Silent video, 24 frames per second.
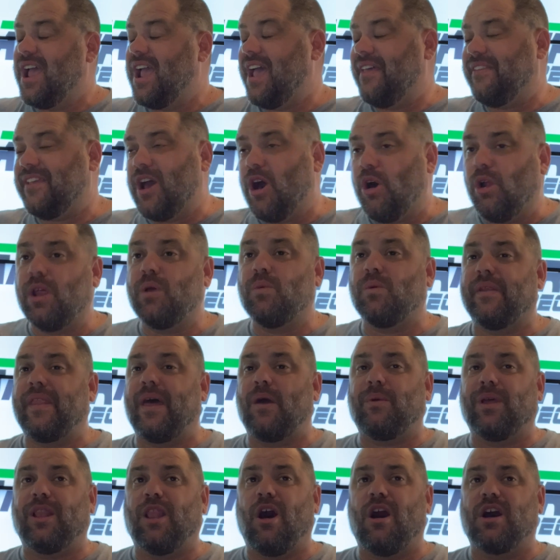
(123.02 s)
And the only one
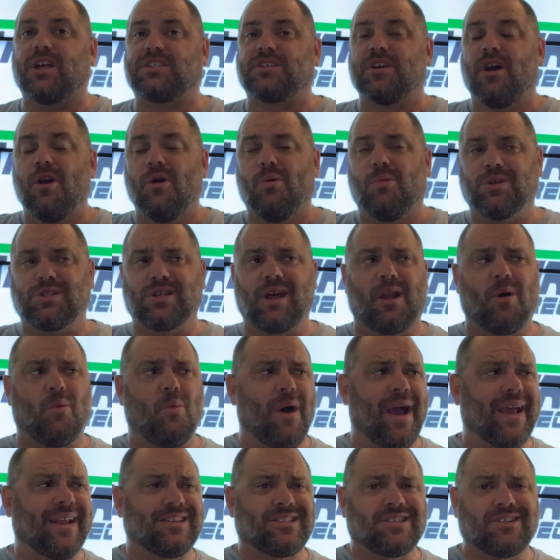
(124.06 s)
that we lost was on a
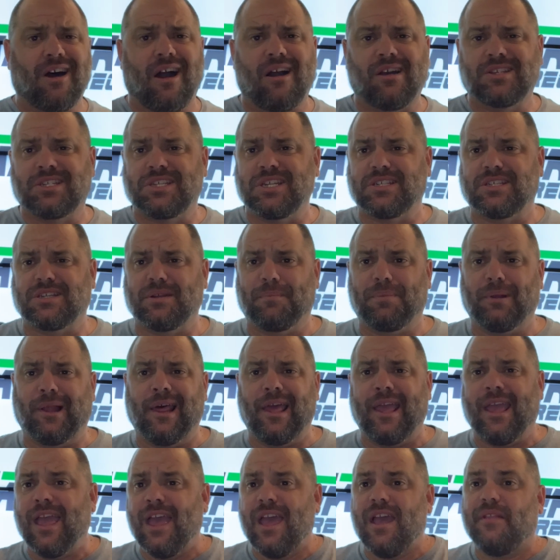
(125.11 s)
White Sox system
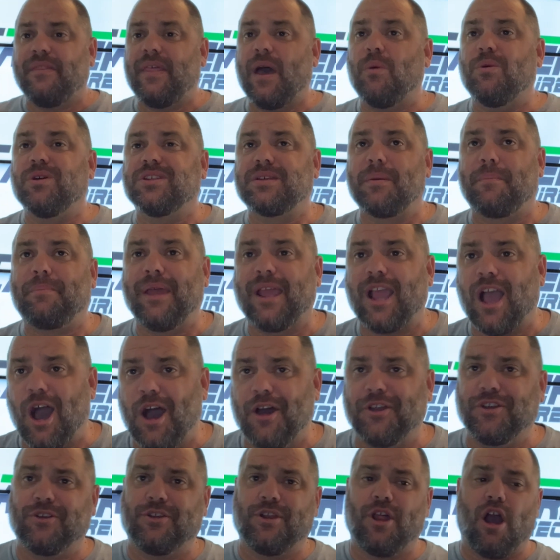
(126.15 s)
play that was a big
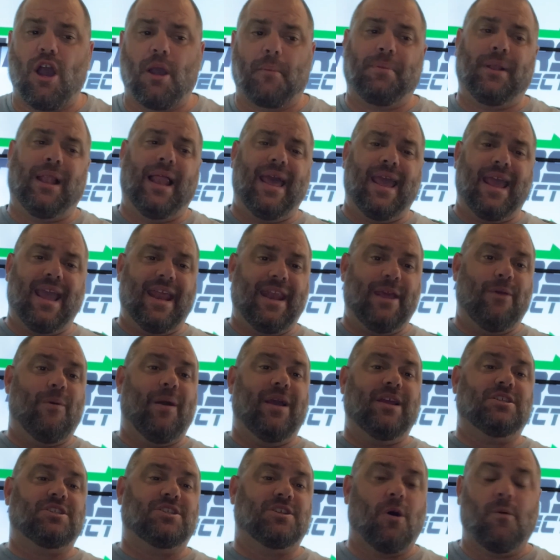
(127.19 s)
underdog play
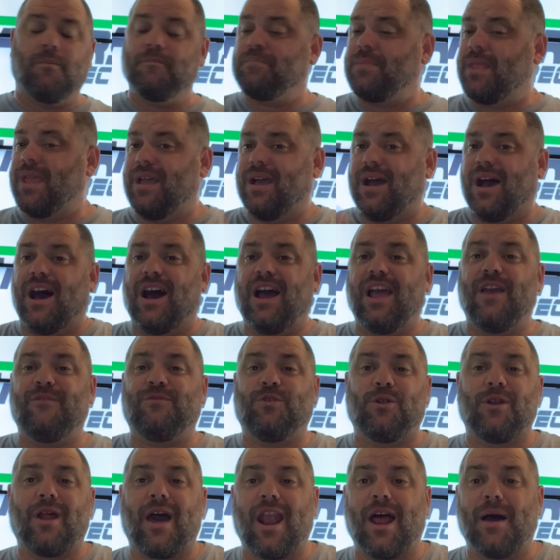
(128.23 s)
anyway. So uh, if
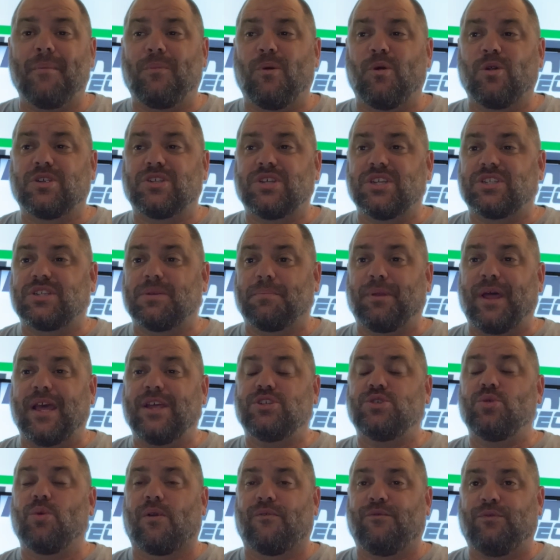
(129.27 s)
you're not on board system
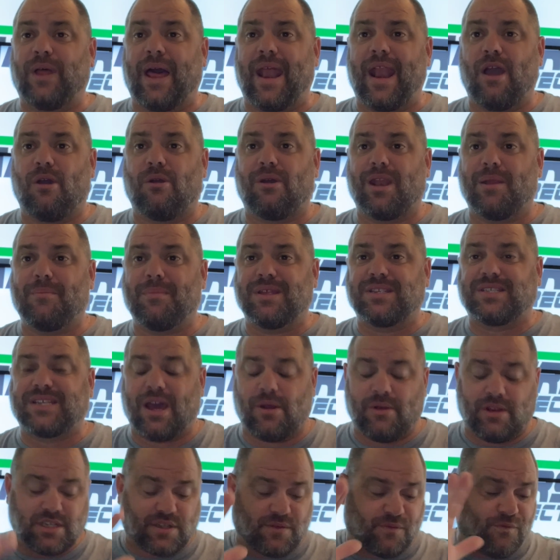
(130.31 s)
plays, you are flat out going to miss
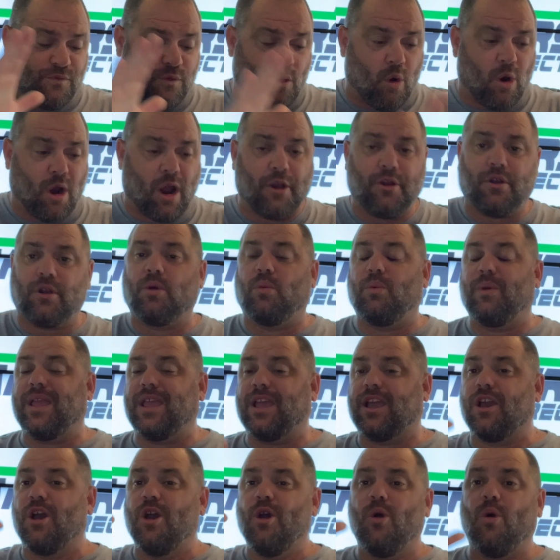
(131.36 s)
out. It's 400 a
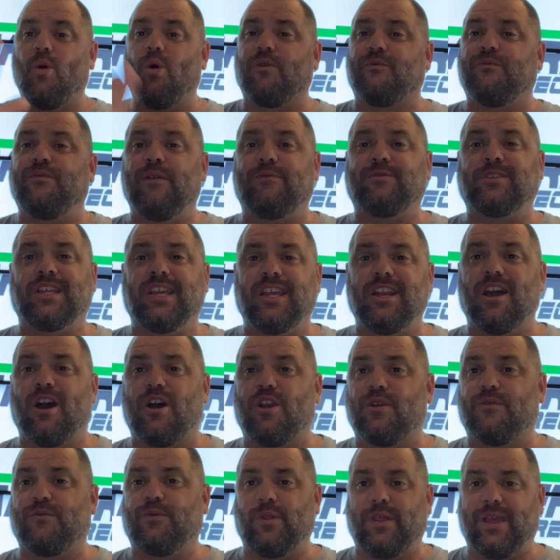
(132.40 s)
week or
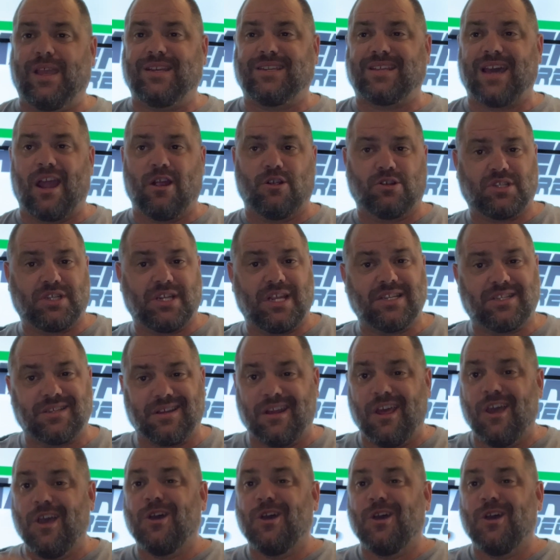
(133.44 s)
1500 for the entire season.